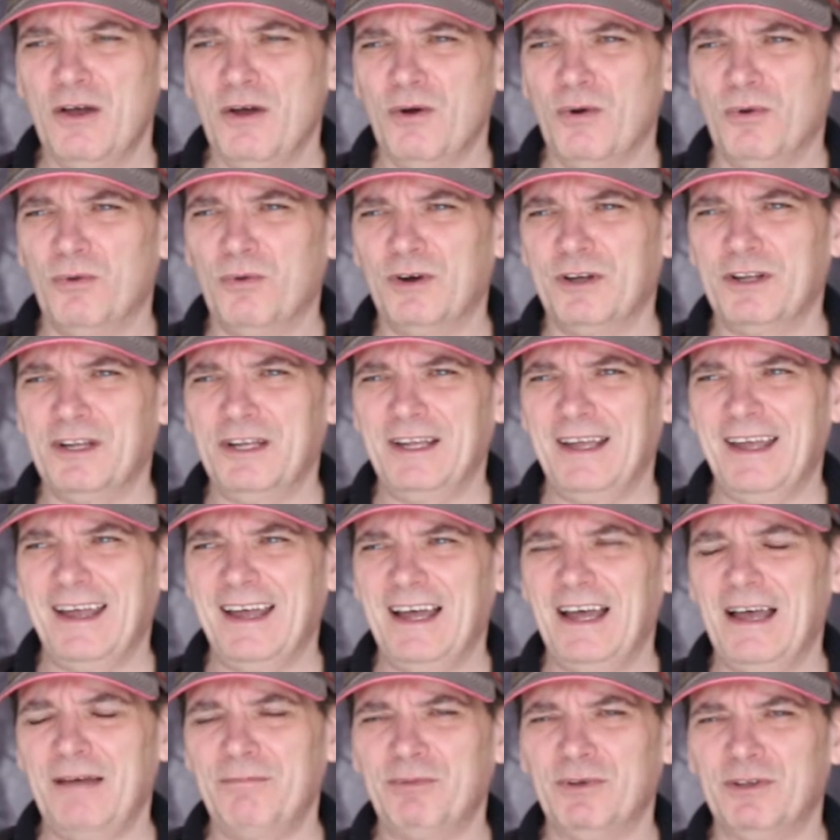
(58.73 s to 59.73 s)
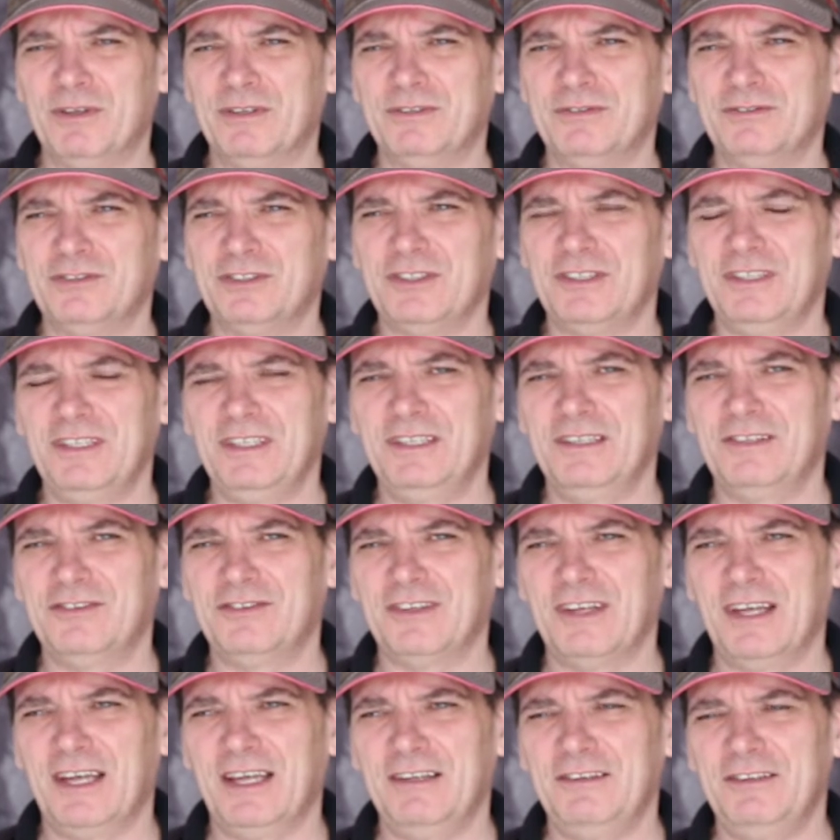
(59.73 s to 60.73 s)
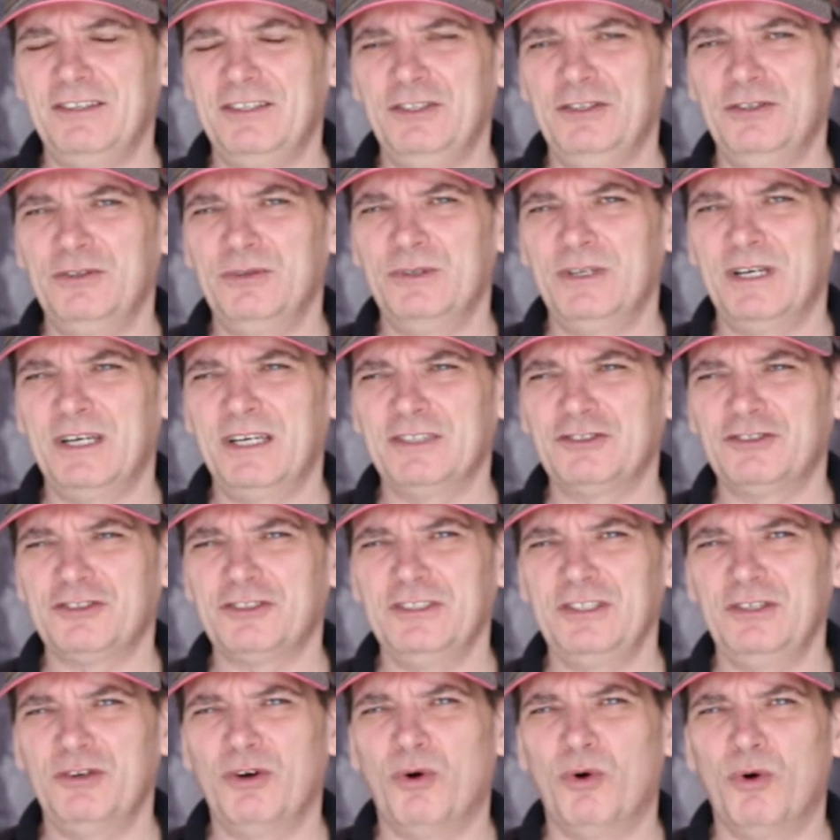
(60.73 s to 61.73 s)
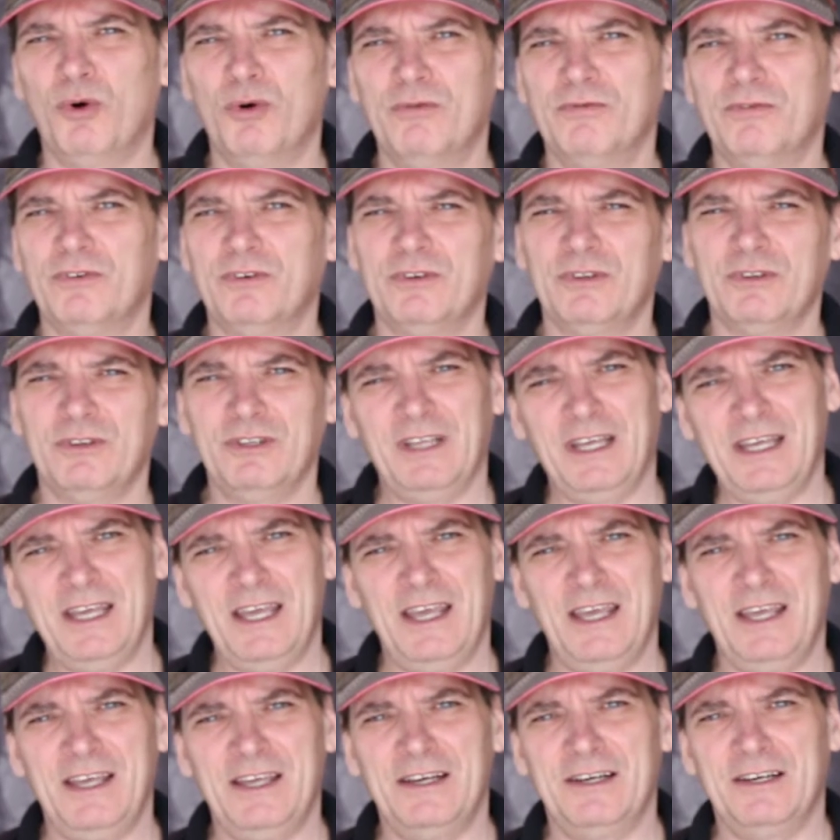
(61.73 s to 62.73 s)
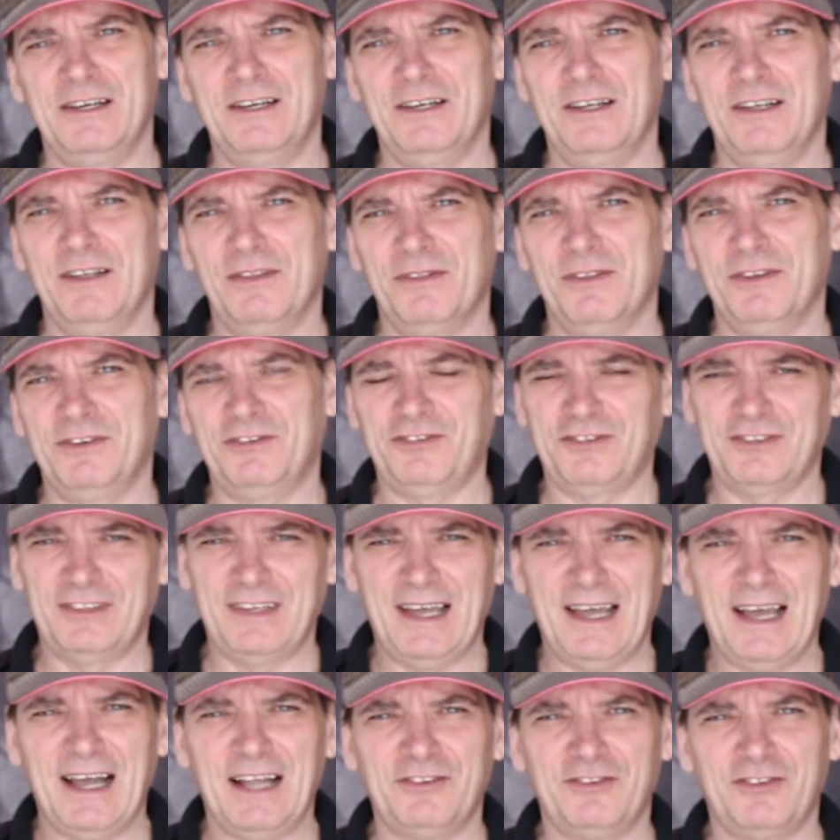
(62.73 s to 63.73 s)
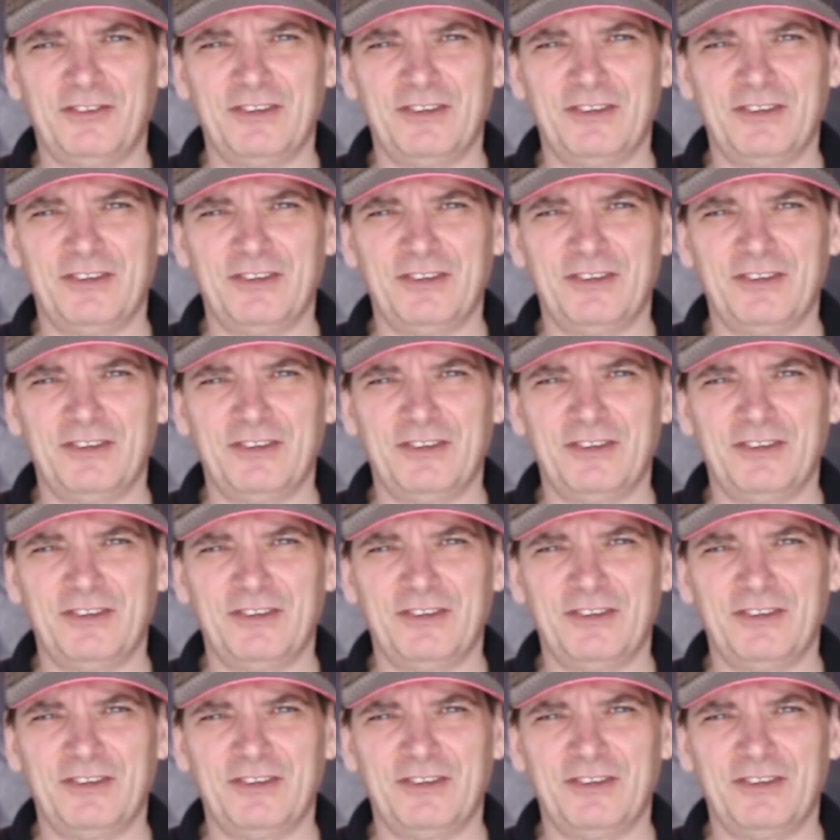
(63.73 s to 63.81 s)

what happens is that you actually overlay the stats